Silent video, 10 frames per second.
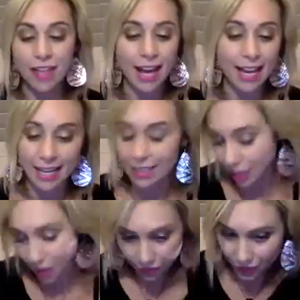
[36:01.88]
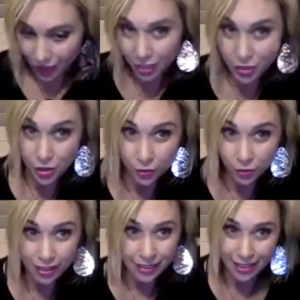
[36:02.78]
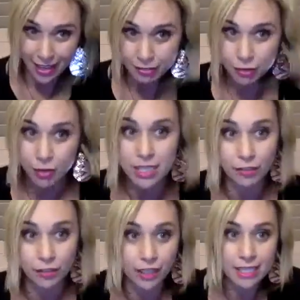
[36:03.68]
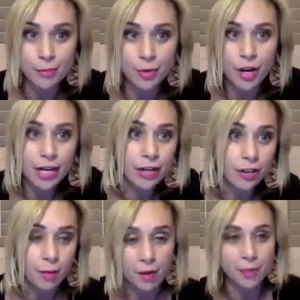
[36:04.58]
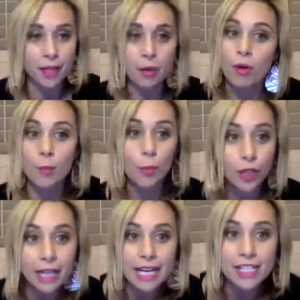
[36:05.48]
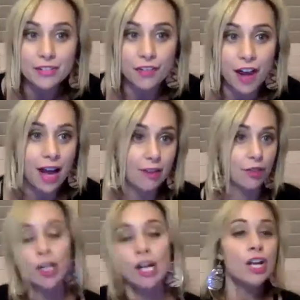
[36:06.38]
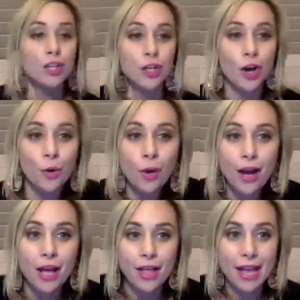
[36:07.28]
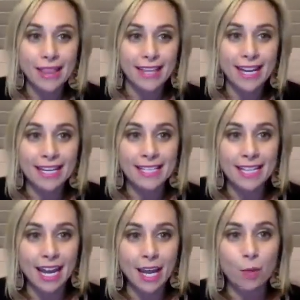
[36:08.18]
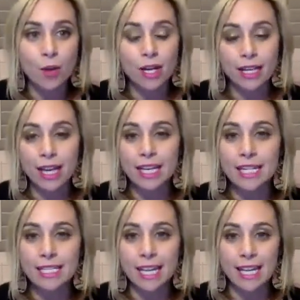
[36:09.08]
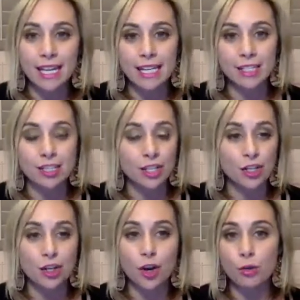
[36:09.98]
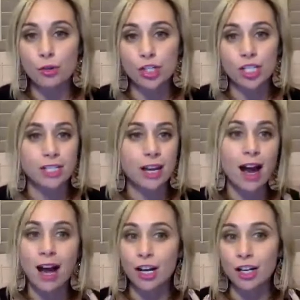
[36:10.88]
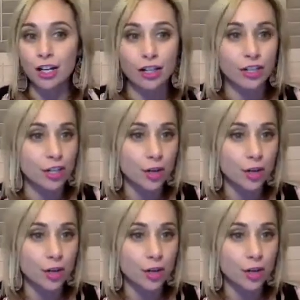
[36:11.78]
that. And I love that, and everyone's different. Like, someone on here, they might be like, well, I'm working 8 to 5, or, at the end of the day, what Katie's saying is, she's got her,